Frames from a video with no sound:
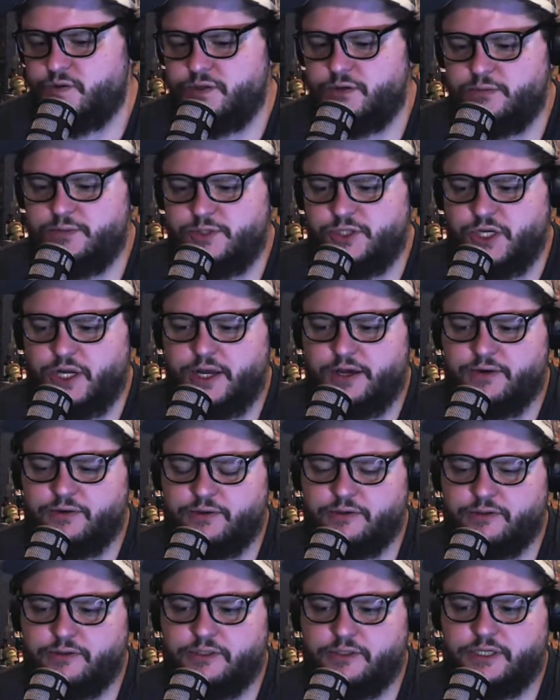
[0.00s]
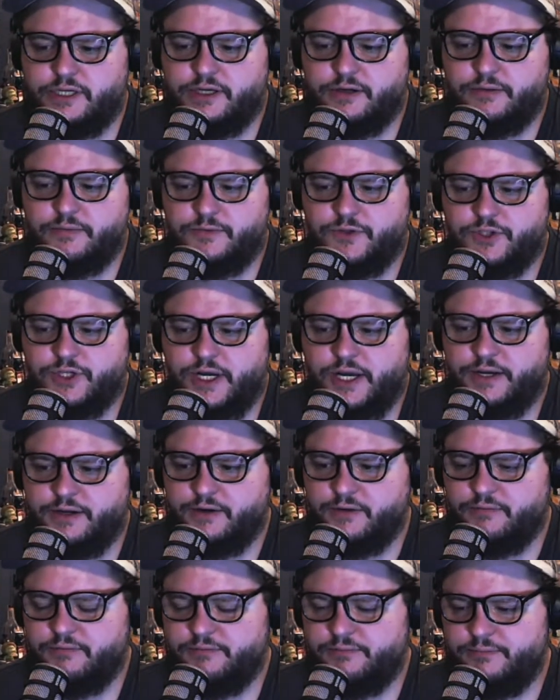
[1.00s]
YouTube channel, trying to
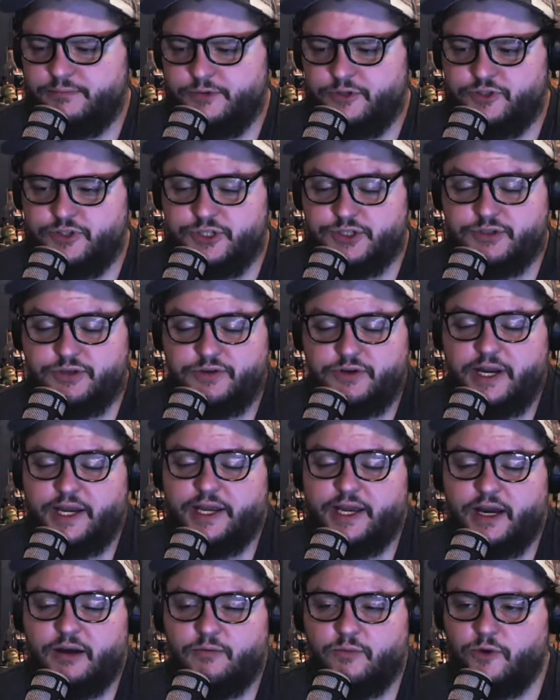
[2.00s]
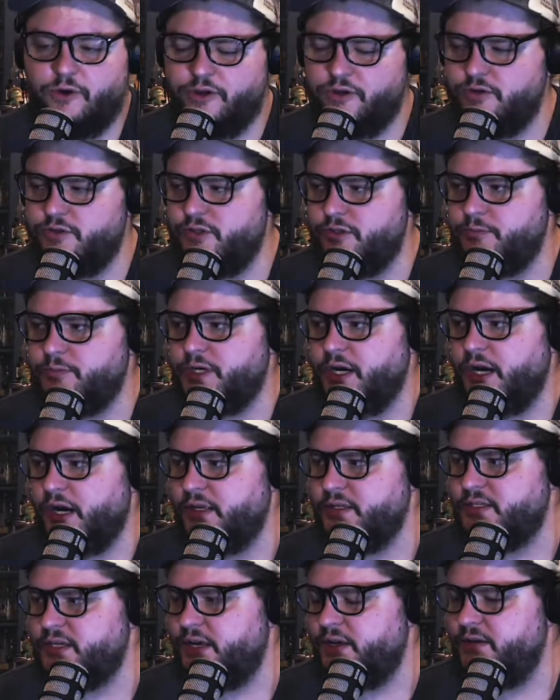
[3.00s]
just crank out more YouTube
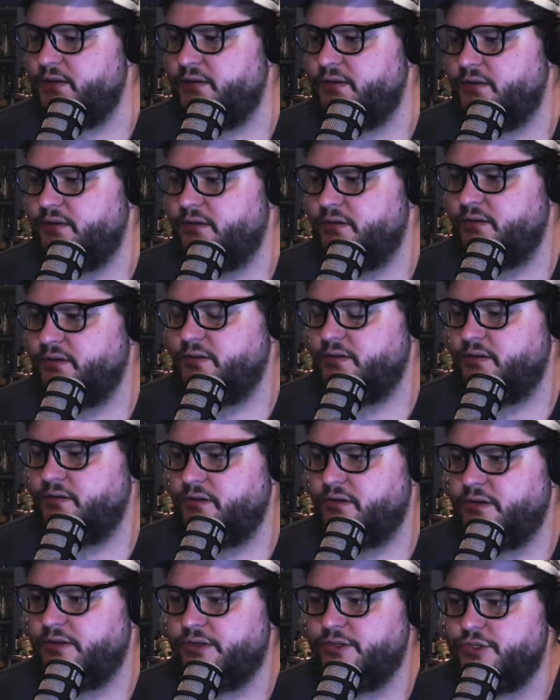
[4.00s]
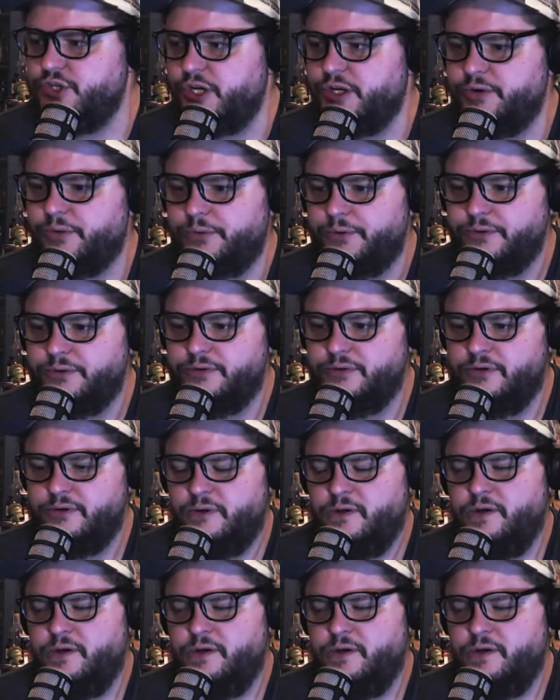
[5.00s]
content in general.